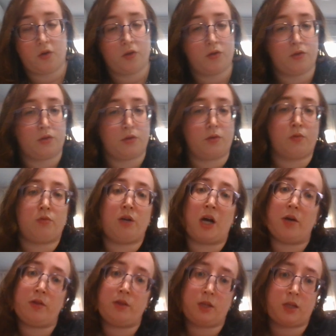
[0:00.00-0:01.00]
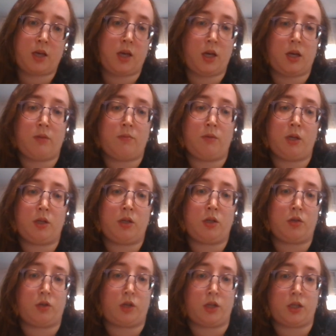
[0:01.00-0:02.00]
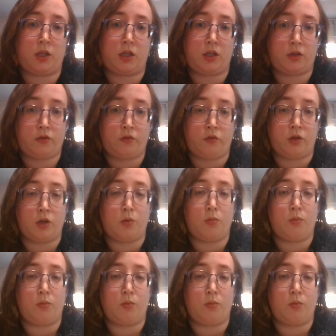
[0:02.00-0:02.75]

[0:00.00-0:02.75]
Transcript: throughout the game, including the Elite Four.